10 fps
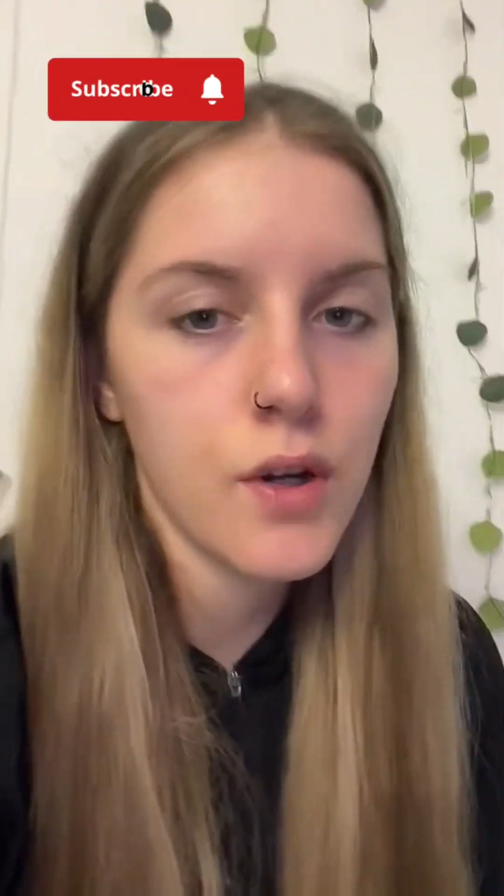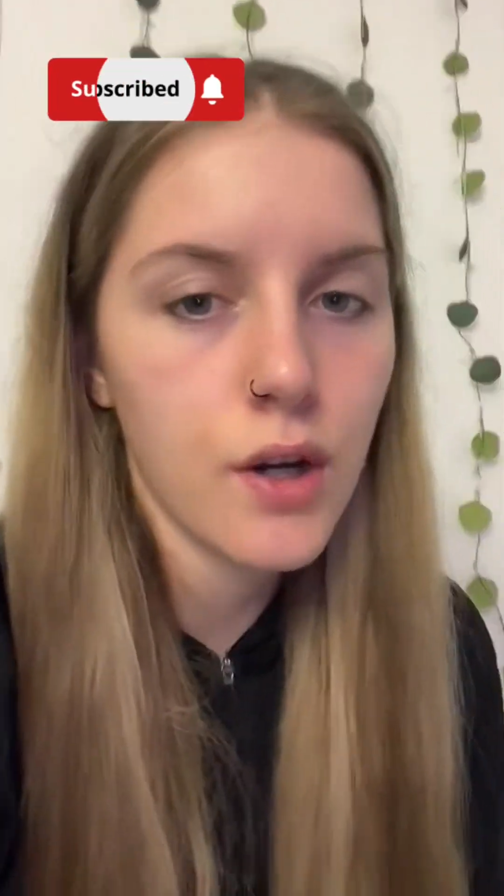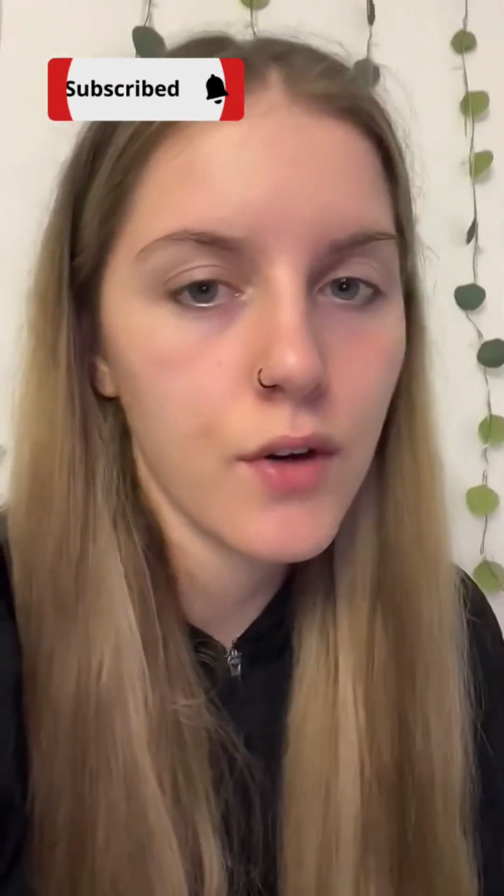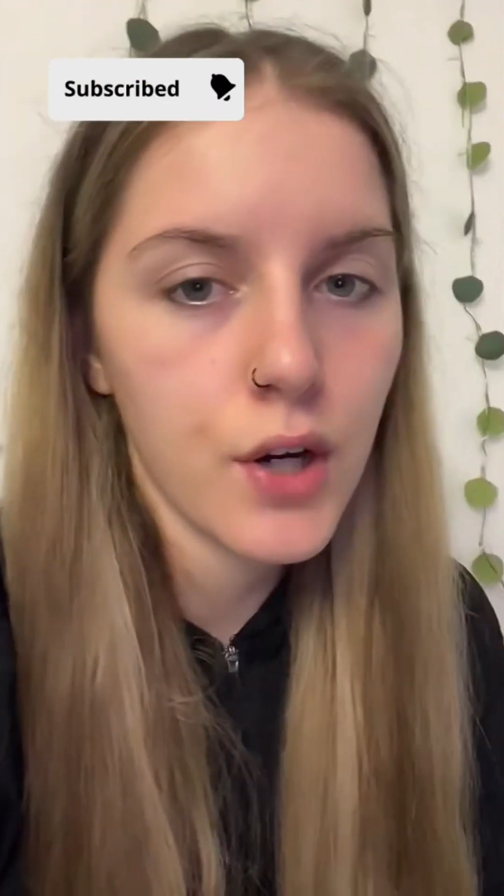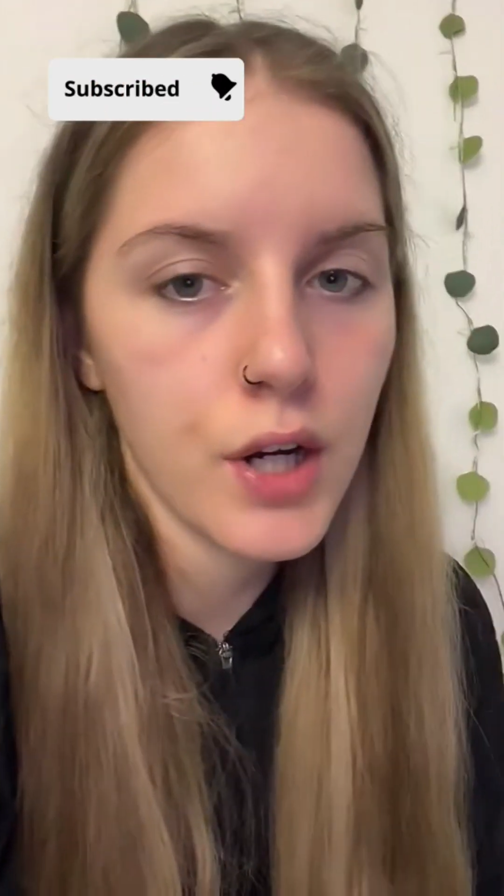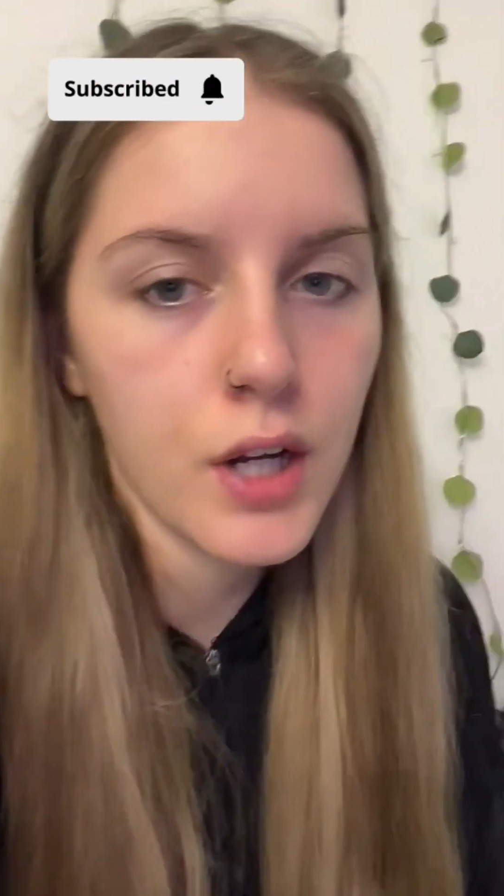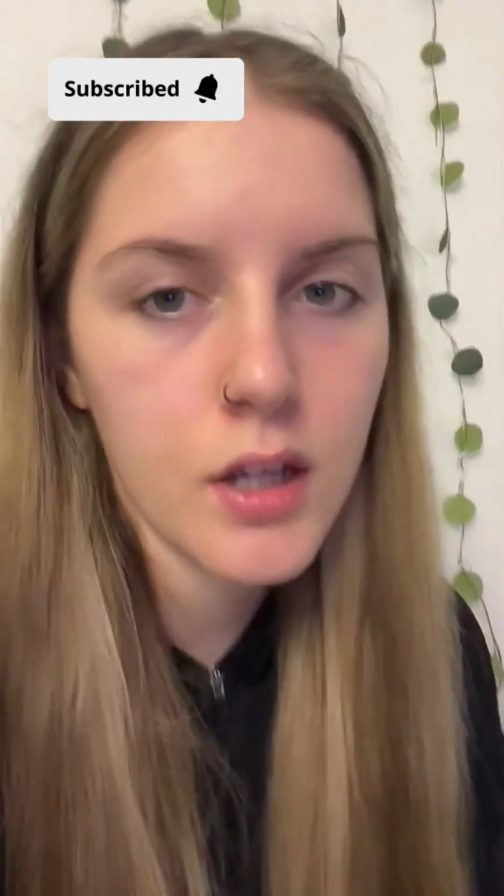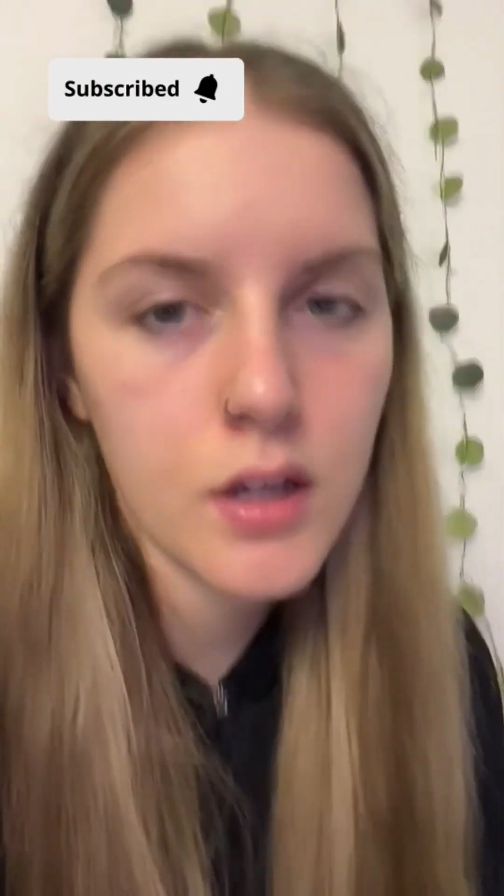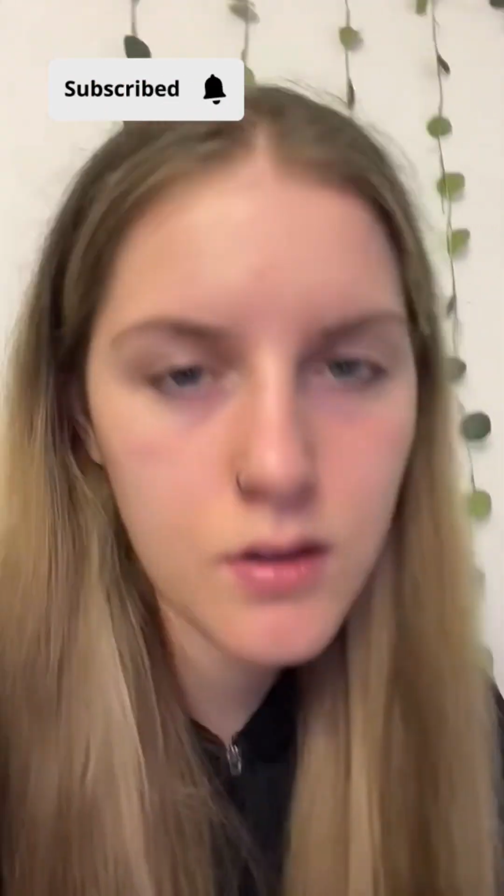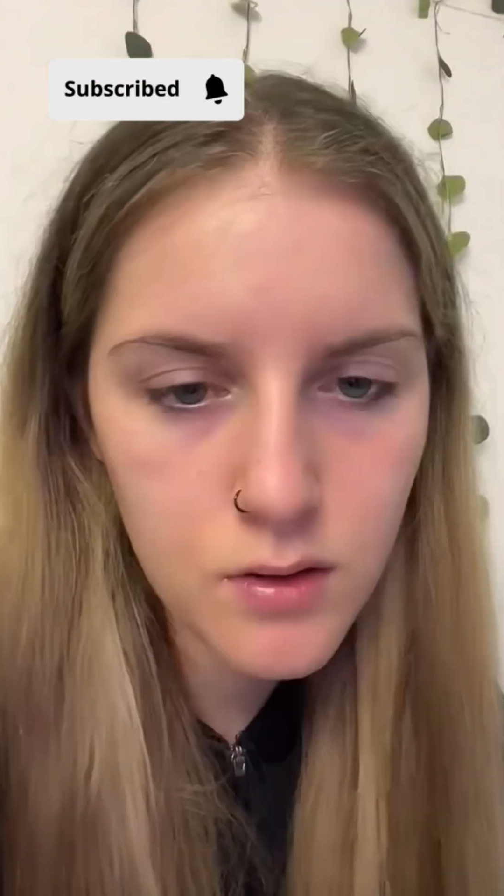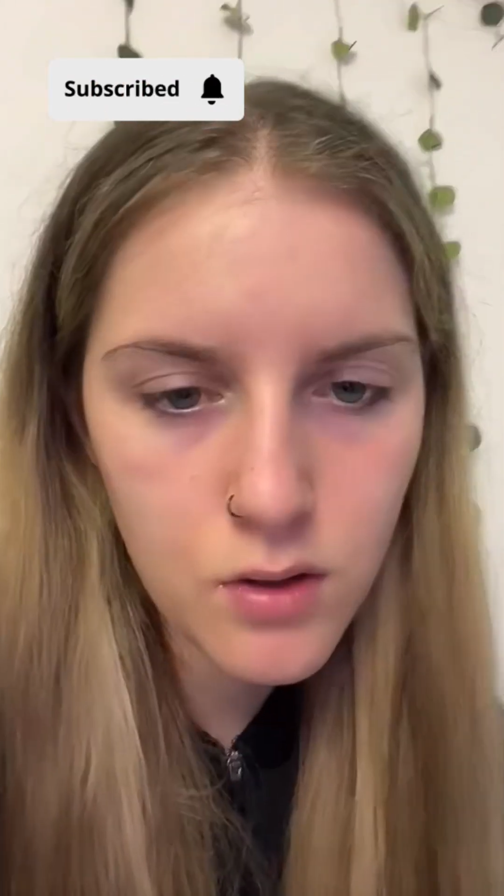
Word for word: very, very.